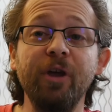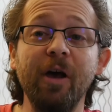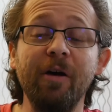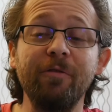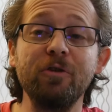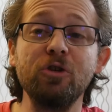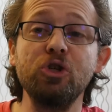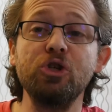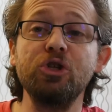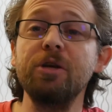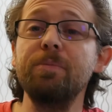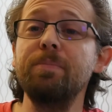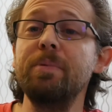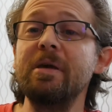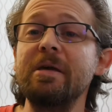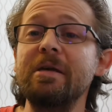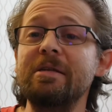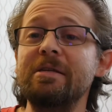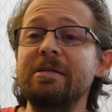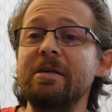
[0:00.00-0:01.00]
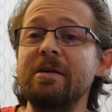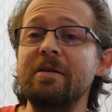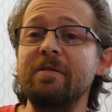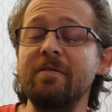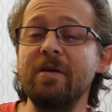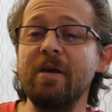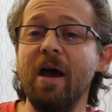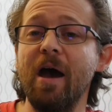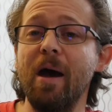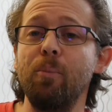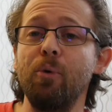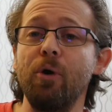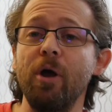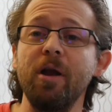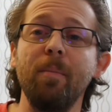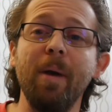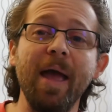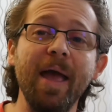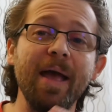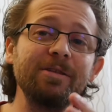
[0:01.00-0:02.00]
Television, GPTV. I'm
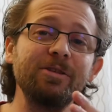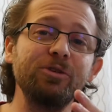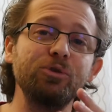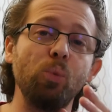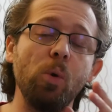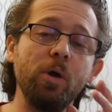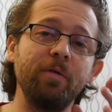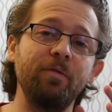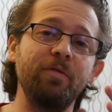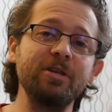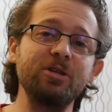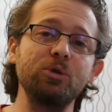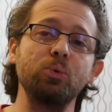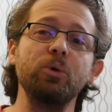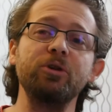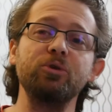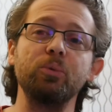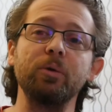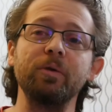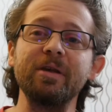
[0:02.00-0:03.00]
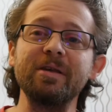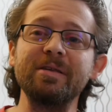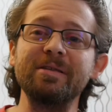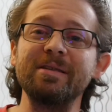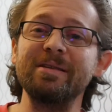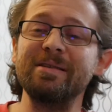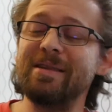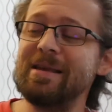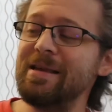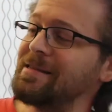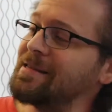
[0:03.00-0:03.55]
Brett, and my hands is one of this week's releases.